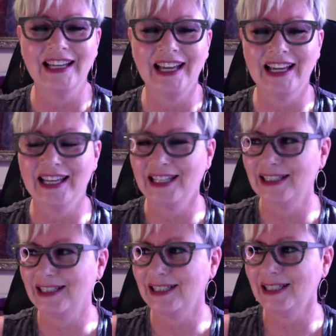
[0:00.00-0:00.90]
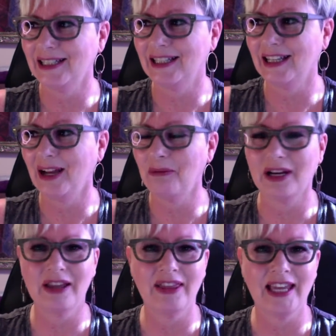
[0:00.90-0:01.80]
And I
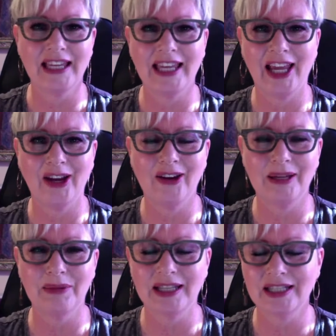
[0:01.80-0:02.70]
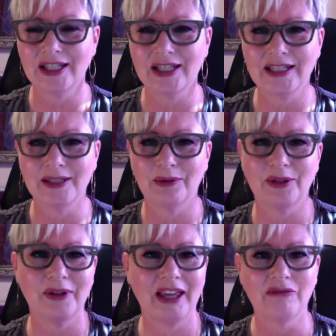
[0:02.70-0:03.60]
want to thank Carrie, because she's the one
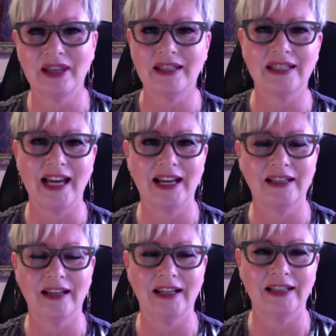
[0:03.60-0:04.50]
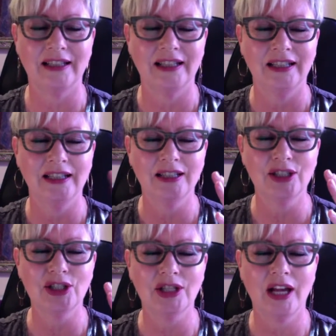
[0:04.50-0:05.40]
who gave me the tagline,
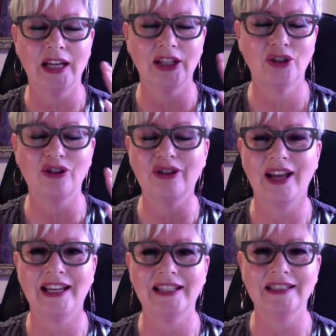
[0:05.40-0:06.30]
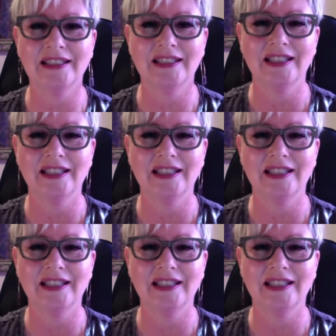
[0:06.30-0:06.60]
shine your light.